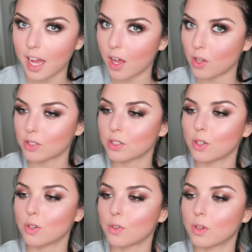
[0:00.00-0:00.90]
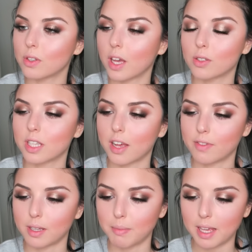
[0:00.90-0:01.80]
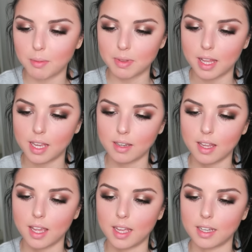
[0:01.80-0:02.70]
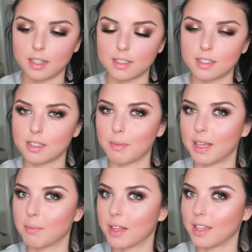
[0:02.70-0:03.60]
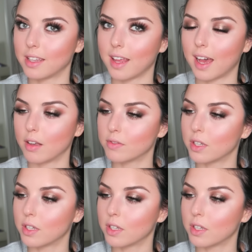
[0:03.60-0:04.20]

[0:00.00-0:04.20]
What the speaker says: They also have a makeup line, and this is the makeup line that they have.